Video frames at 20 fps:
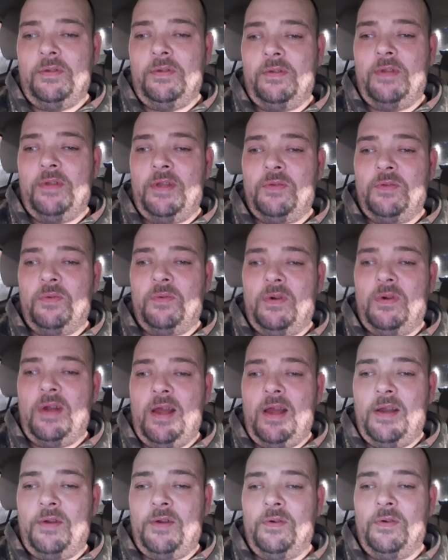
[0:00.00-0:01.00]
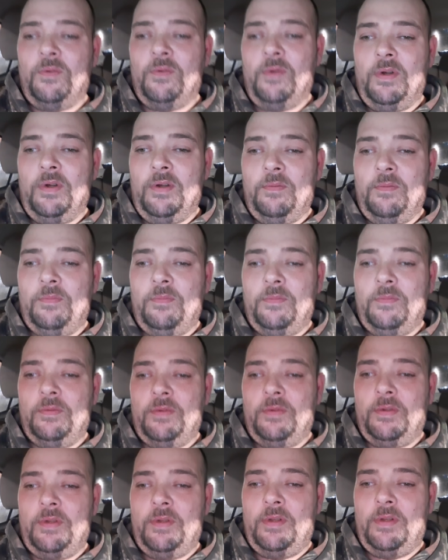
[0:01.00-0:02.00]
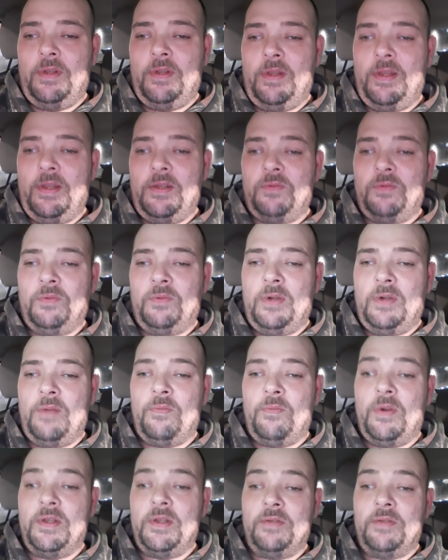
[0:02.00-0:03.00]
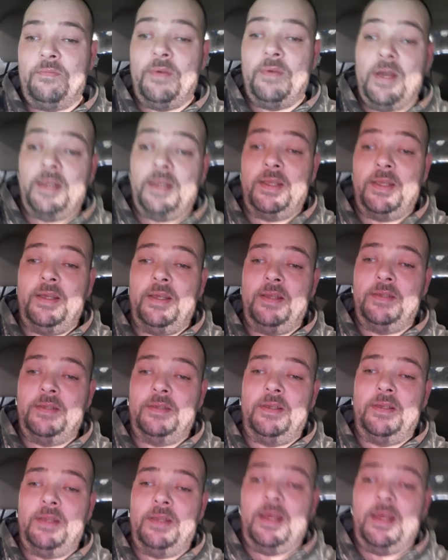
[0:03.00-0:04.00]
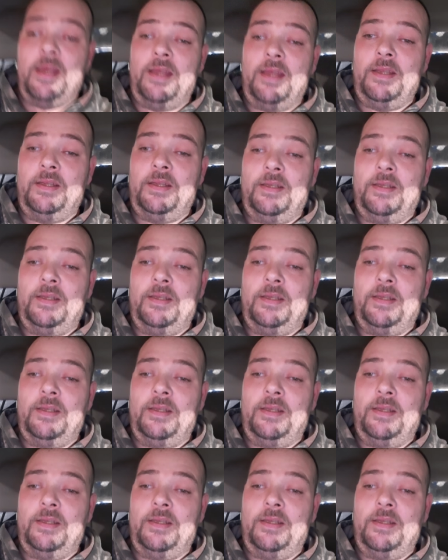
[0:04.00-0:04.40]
That's where I grew up, and that's where I'm raising my kids today.